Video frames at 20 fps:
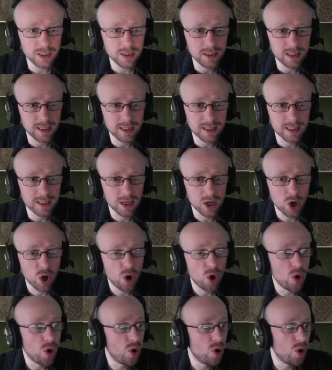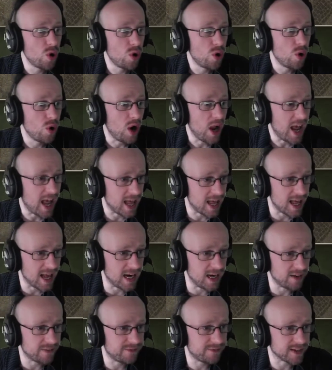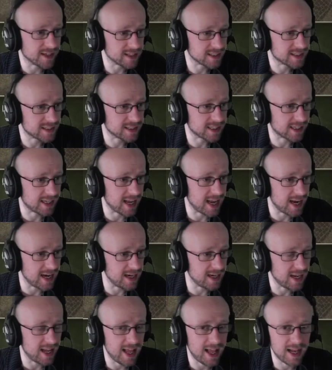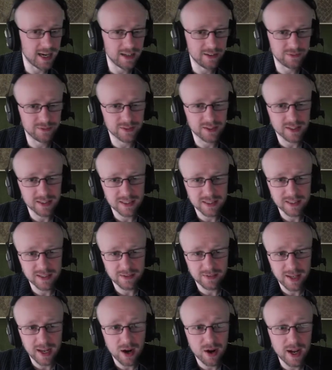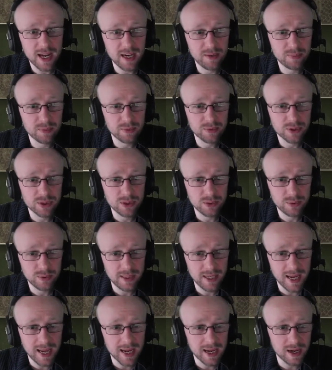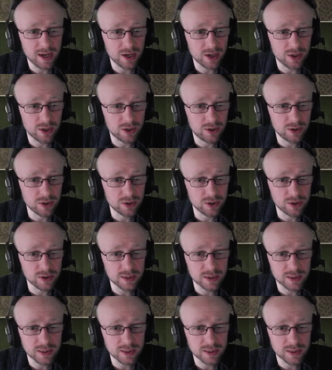list, elephants again, elephants. They are able to get a good